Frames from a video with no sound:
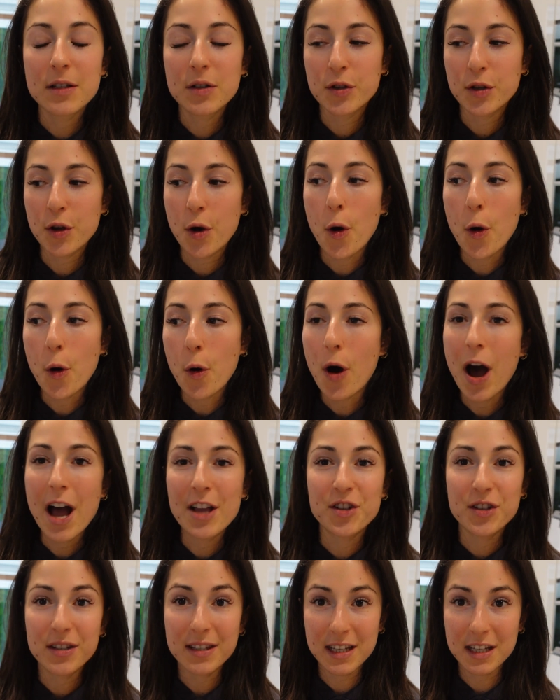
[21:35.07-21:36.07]
so I
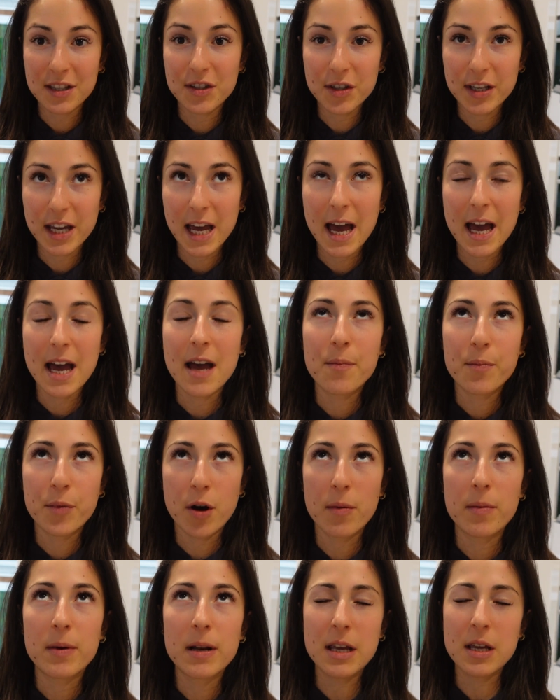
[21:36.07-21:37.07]
just need to get
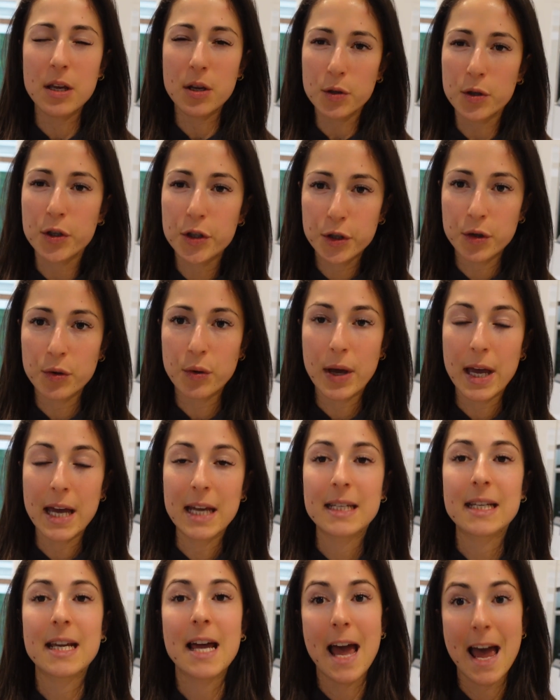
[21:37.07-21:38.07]
probably used to it